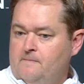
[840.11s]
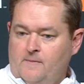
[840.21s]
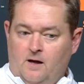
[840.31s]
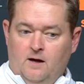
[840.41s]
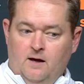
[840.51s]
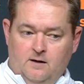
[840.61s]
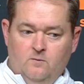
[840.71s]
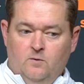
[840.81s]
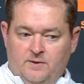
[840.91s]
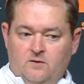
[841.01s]
Hendon
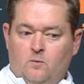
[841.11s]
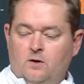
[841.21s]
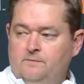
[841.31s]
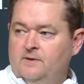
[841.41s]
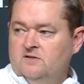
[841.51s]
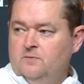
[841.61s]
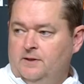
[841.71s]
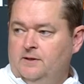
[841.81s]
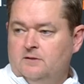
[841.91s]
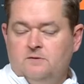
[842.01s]
will be the one this
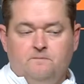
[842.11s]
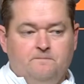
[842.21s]
week, yes.